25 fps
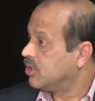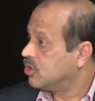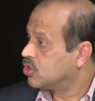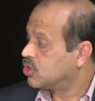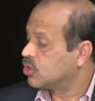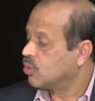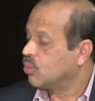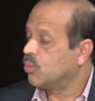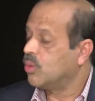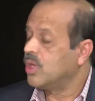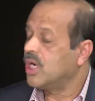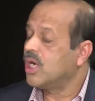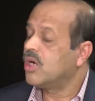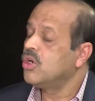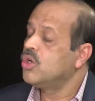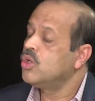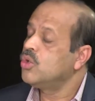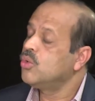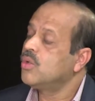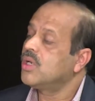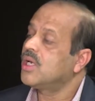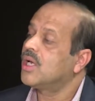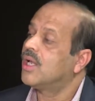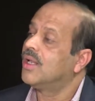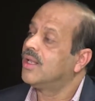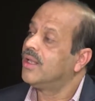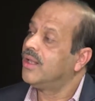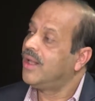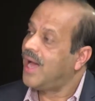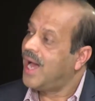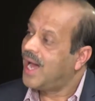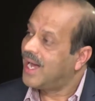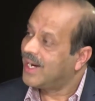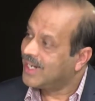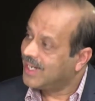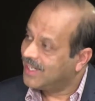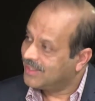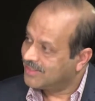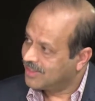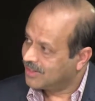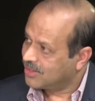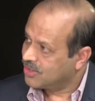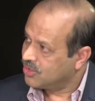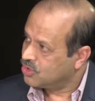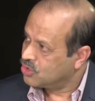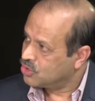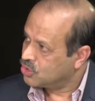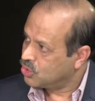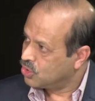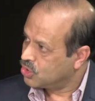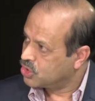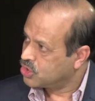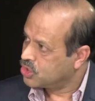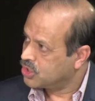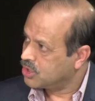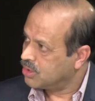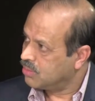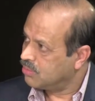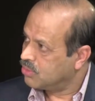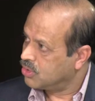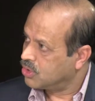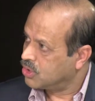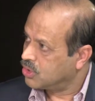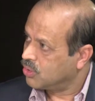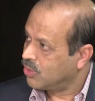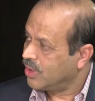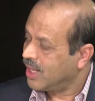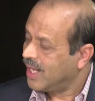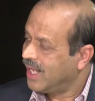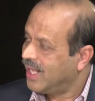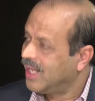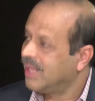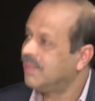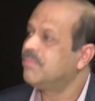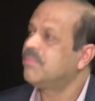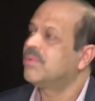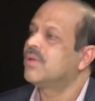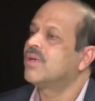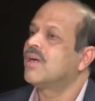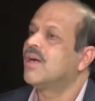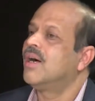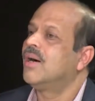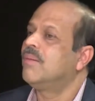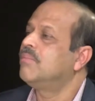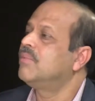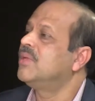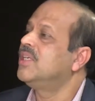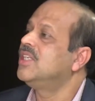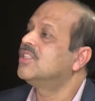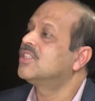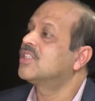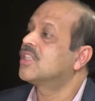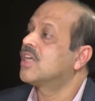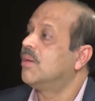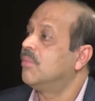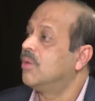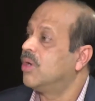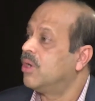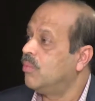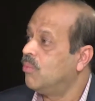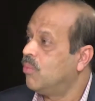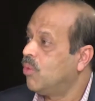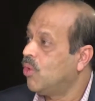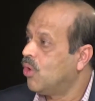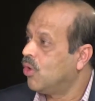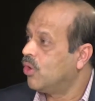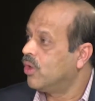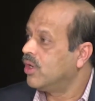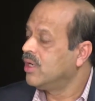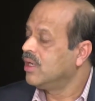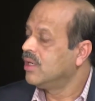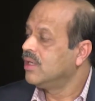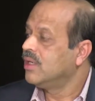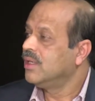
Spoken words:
So we are doing a lot as a consortium to help companies come on board,